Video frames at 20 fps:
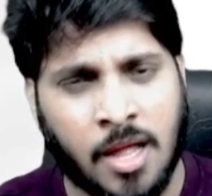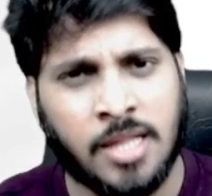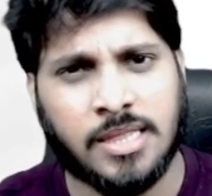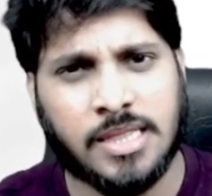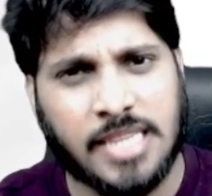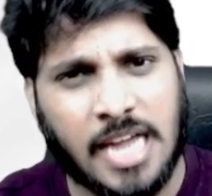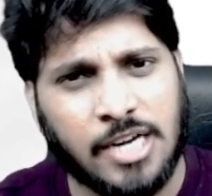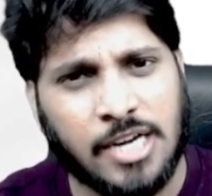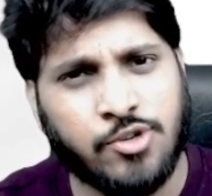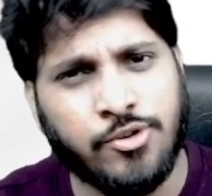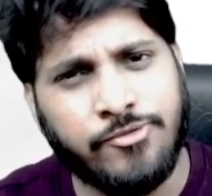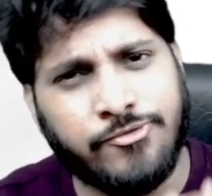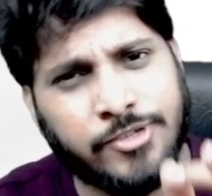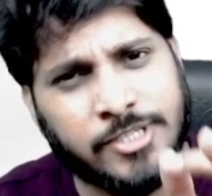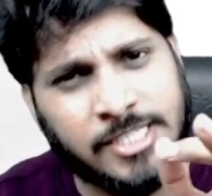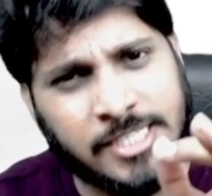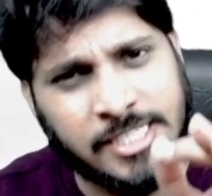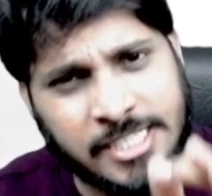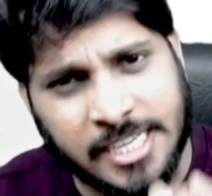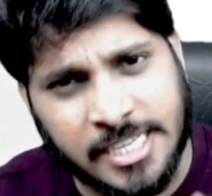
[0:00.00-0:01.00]
that too for
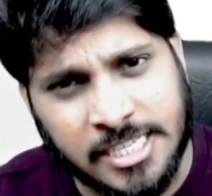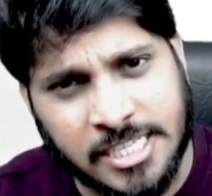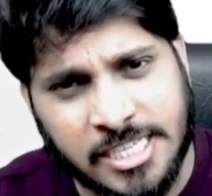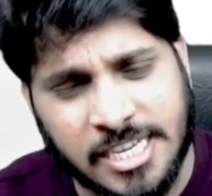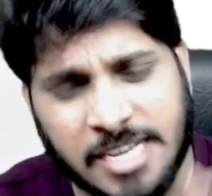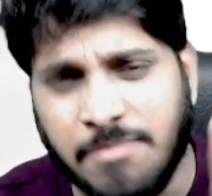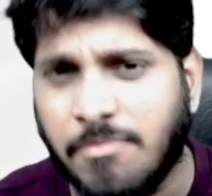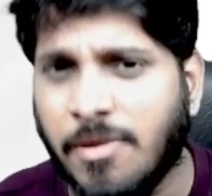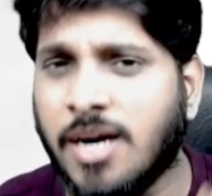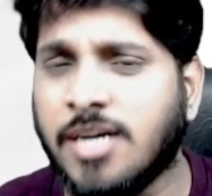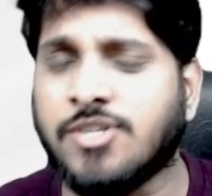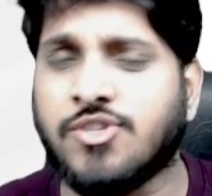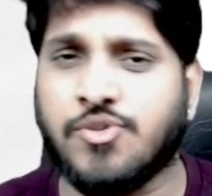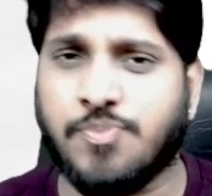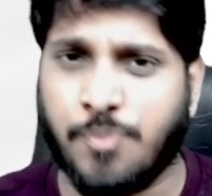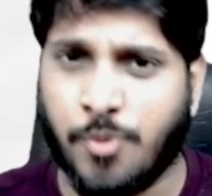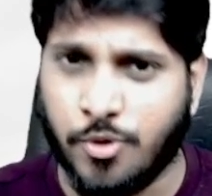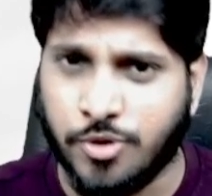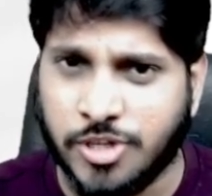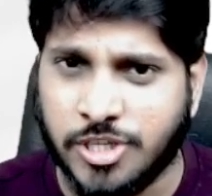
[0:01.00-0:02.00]
60 marks
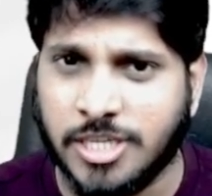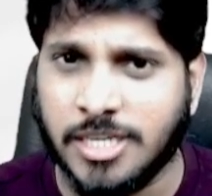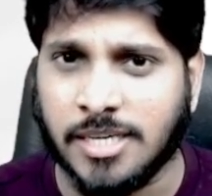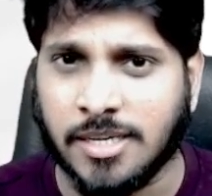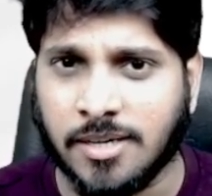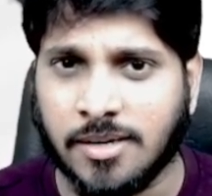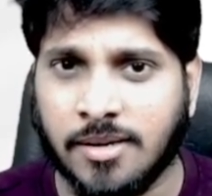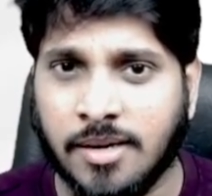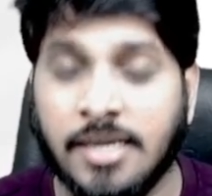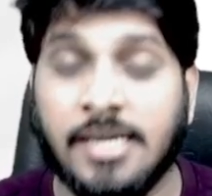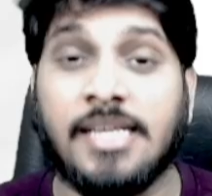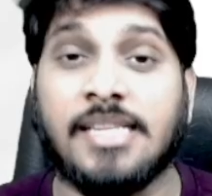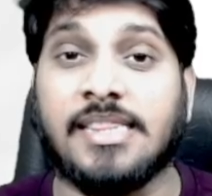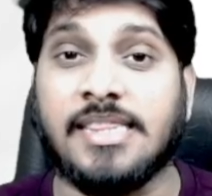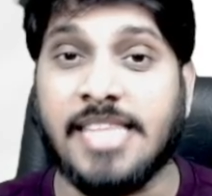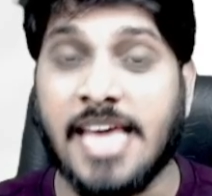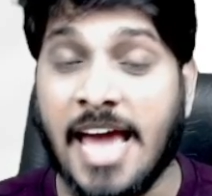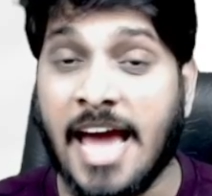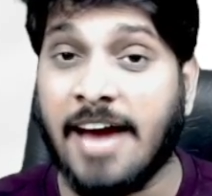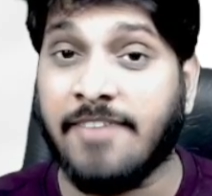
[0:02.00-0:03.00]
portion,
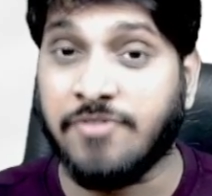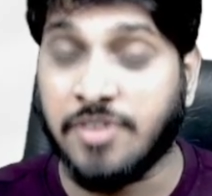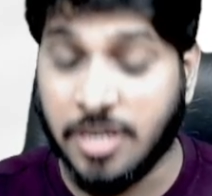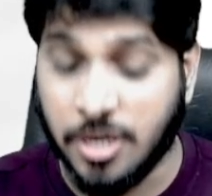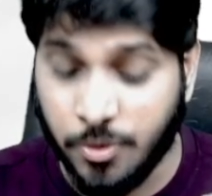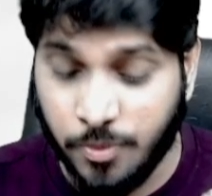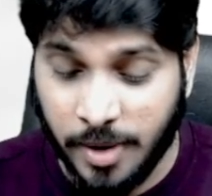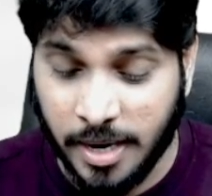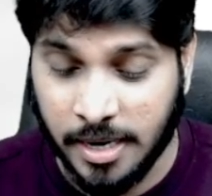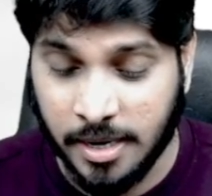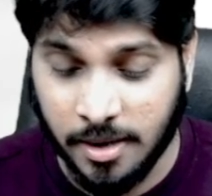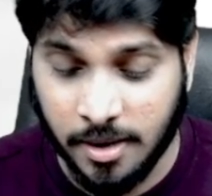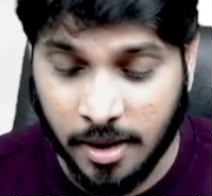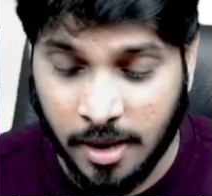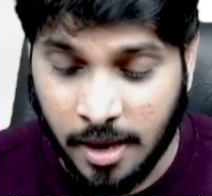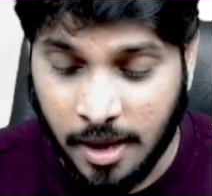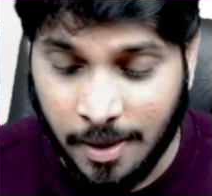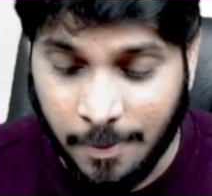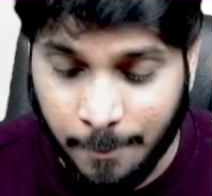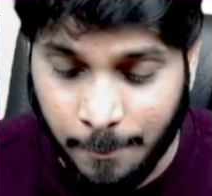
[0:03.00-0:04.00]
they have given
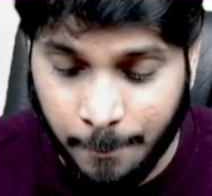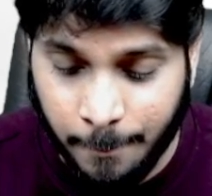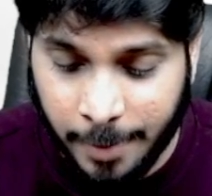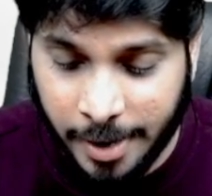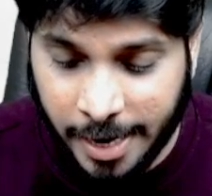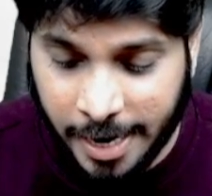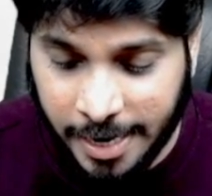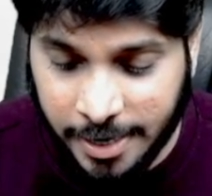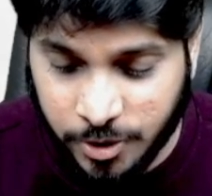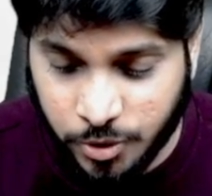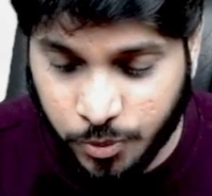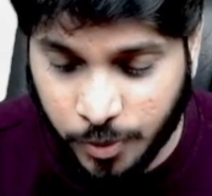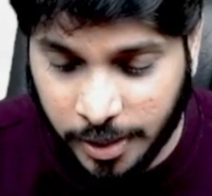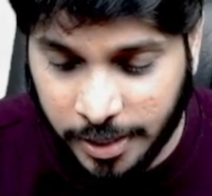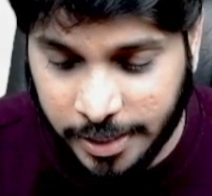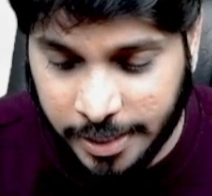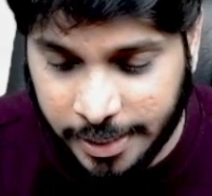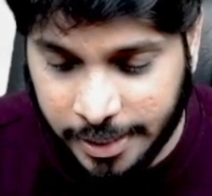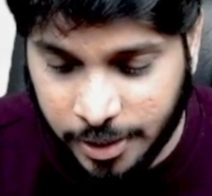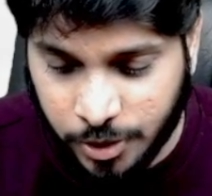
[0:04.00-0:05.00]
May
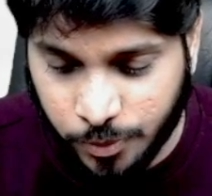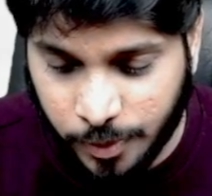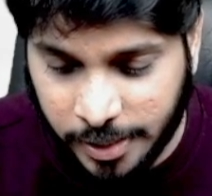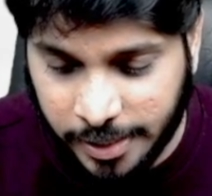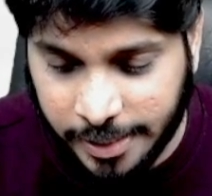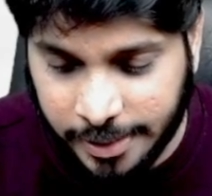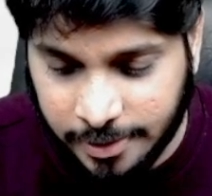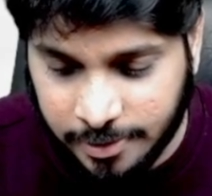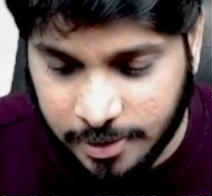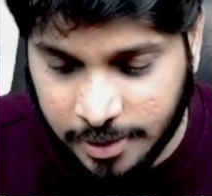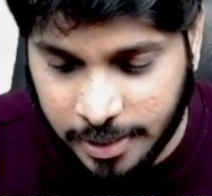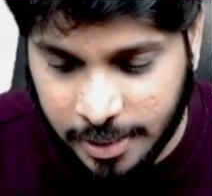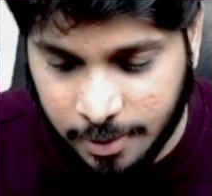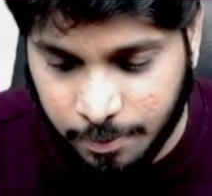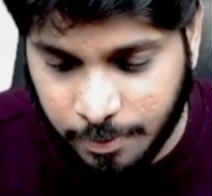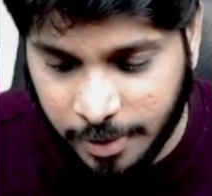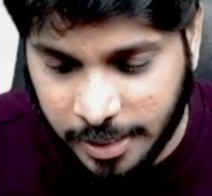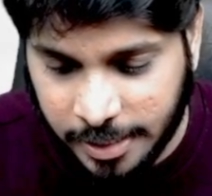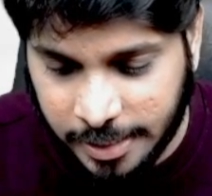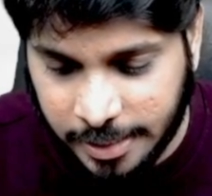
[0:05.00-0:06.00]
2023
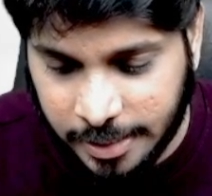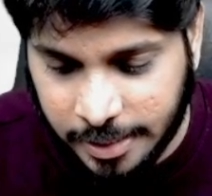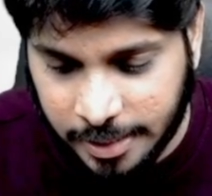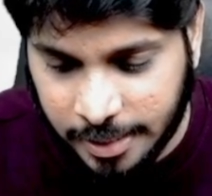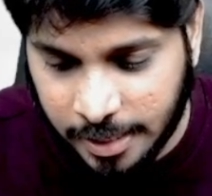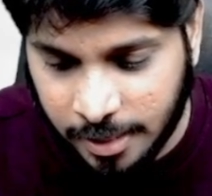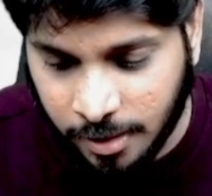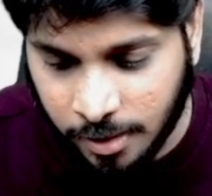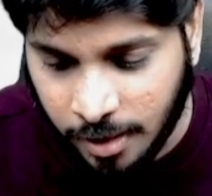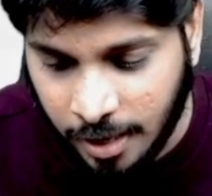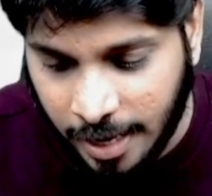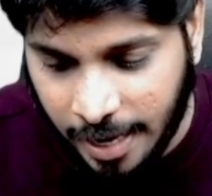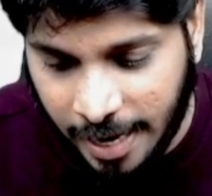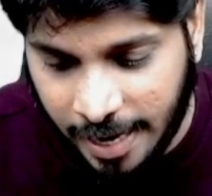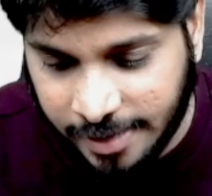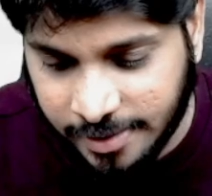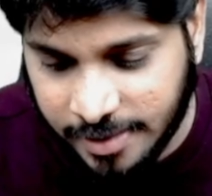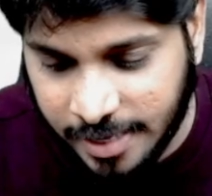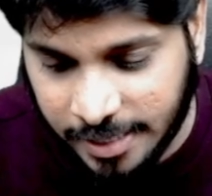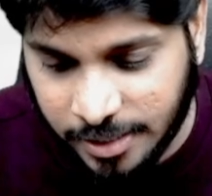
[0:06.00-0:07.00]
material,
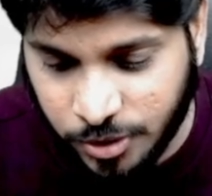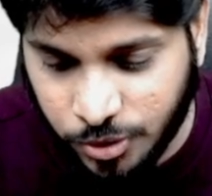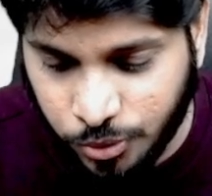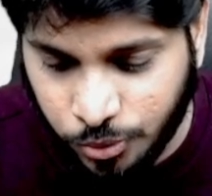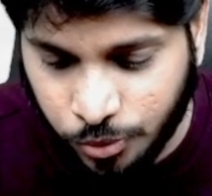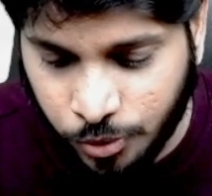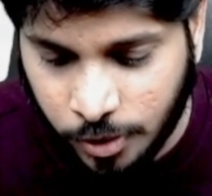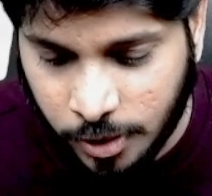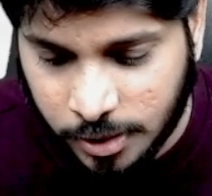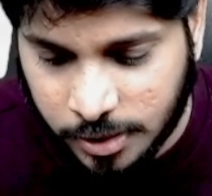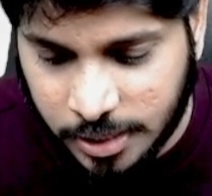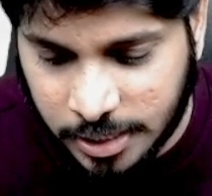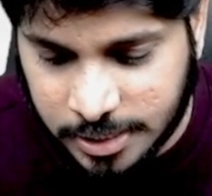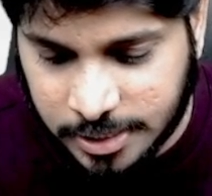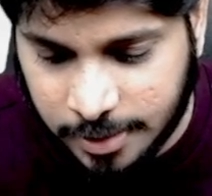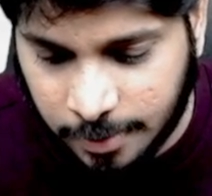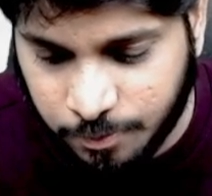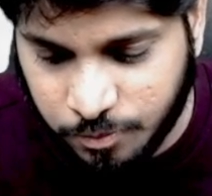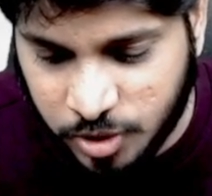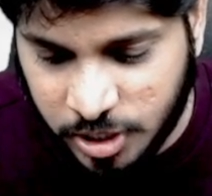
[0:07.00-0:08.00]
and that too the
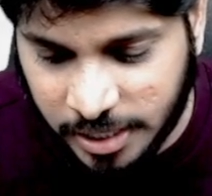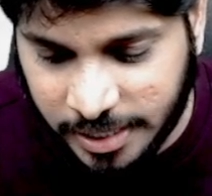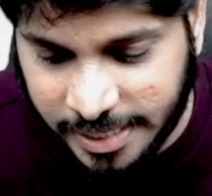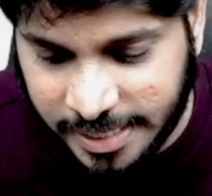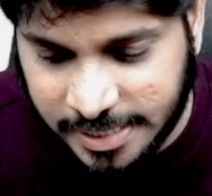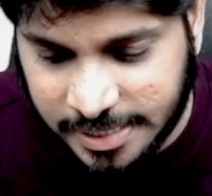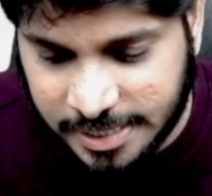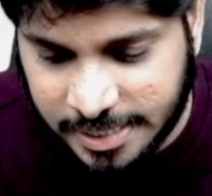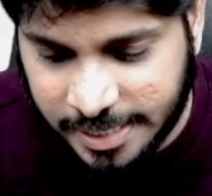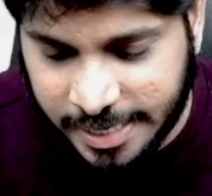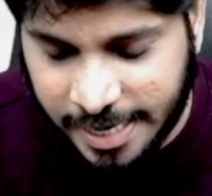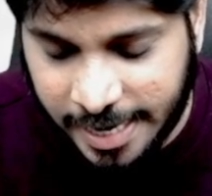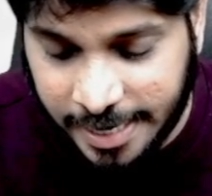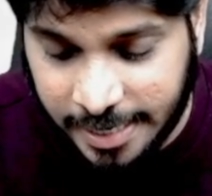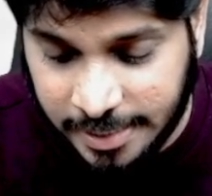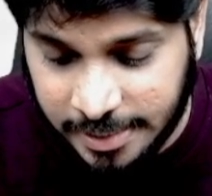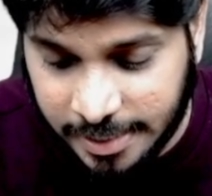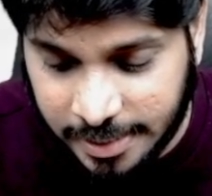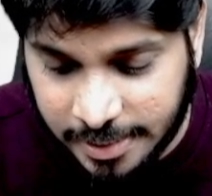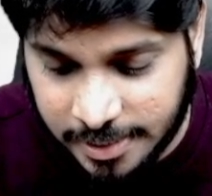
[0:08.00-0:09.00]
subject in CA
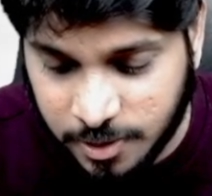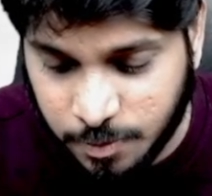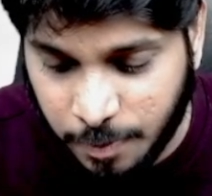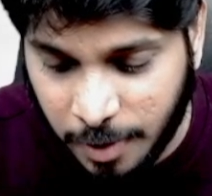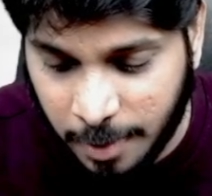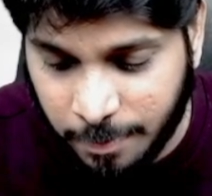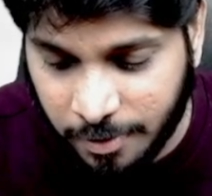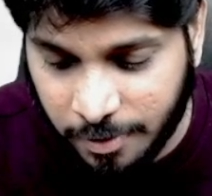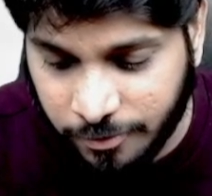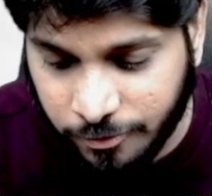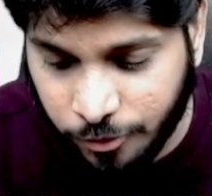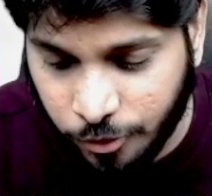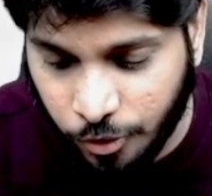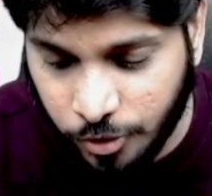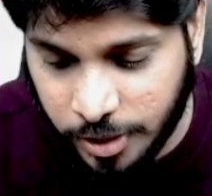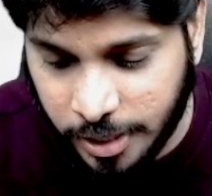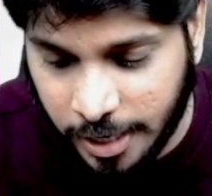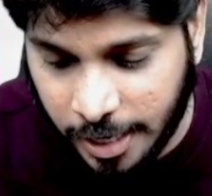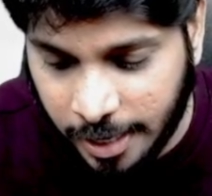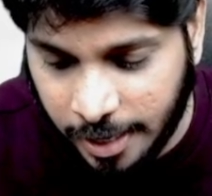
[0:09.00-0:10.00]
Inter is paper
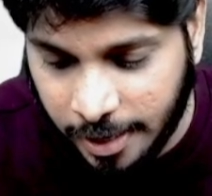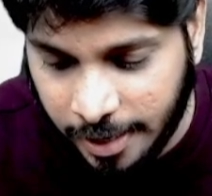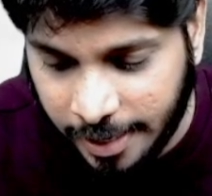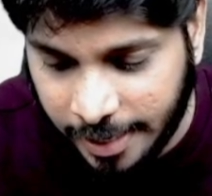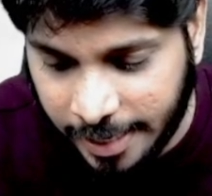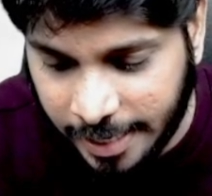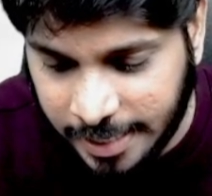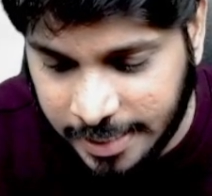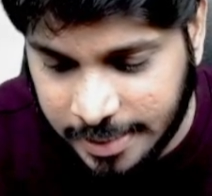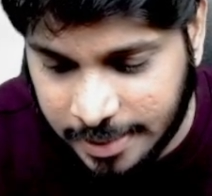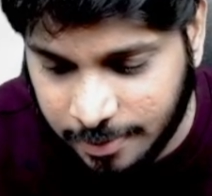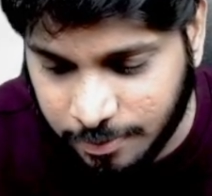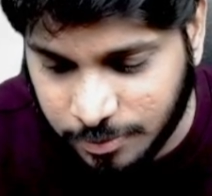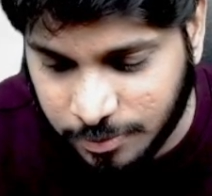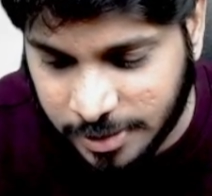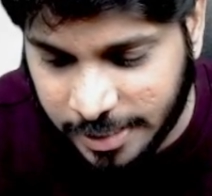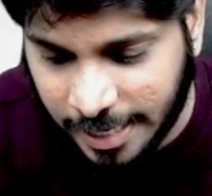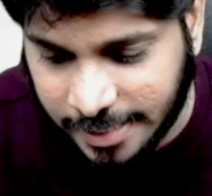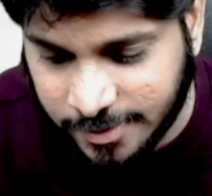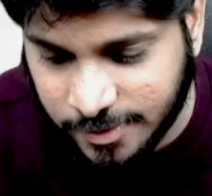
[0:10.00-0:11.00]
4A income
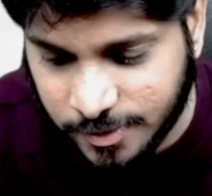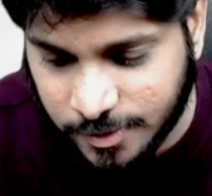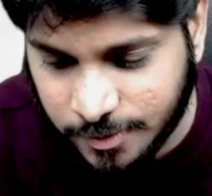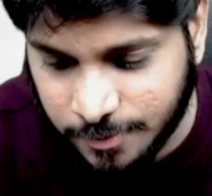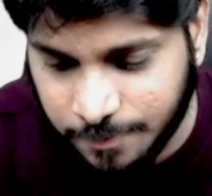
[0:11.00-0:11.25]
tax.